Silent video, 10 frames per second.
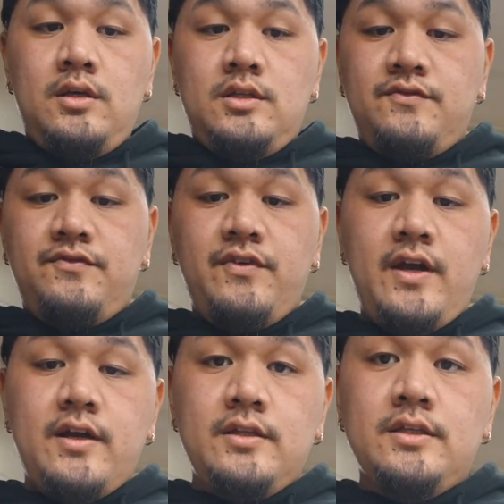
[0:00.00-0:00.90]
it's
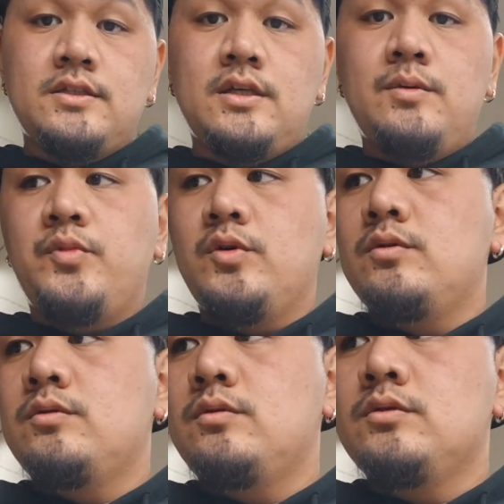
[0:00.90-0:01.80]
fairly simple.
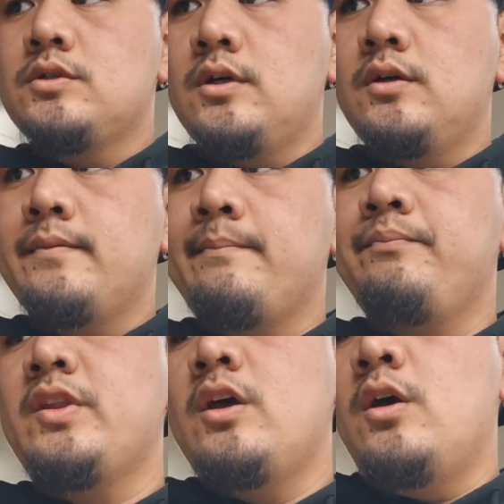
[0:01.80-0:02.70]
So
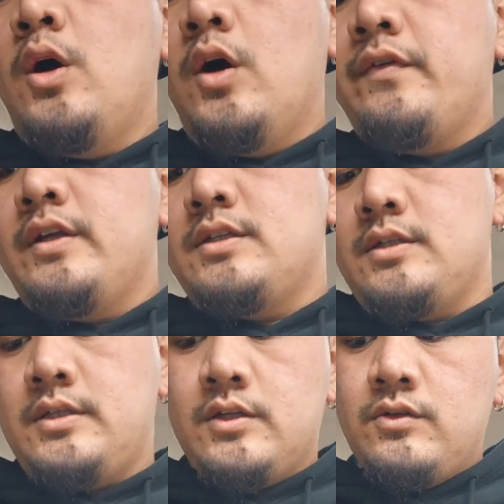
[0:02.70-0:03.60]
hopefully this
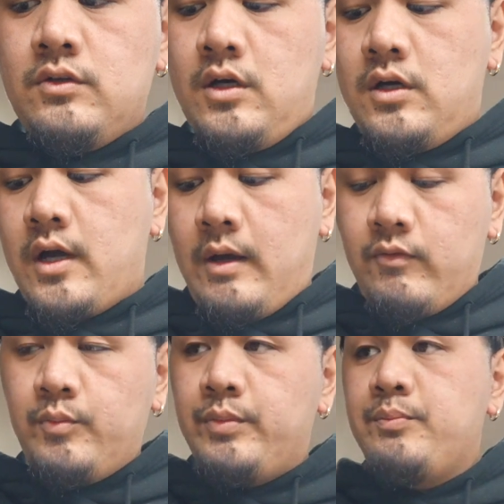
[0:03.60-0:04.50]
doesn't take too long. I
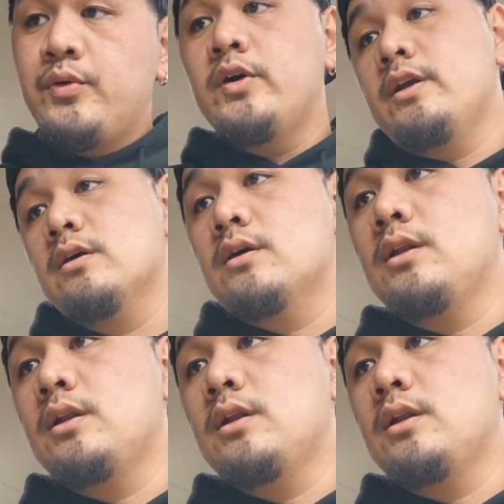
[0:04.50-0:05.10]
will be putting on